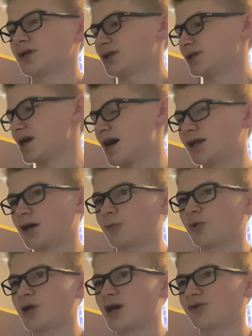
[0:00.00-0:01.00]
yeah,
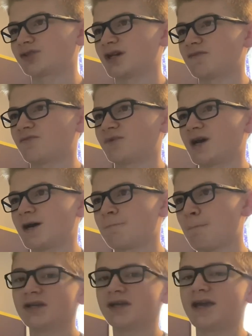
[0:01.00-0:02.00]
9.8 out of 10 for that.
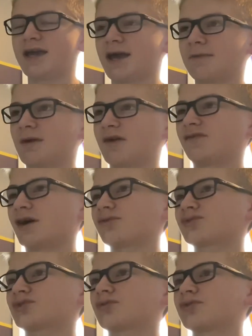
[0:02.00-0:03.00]
And my final
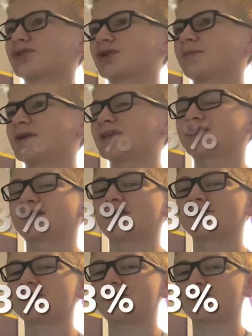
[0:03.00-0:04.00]
score is going to be a
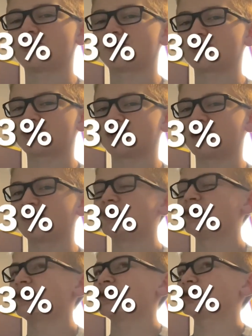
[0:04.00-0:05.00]
73%.
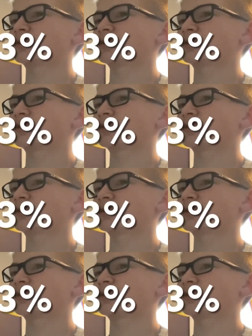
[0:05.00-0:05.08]
So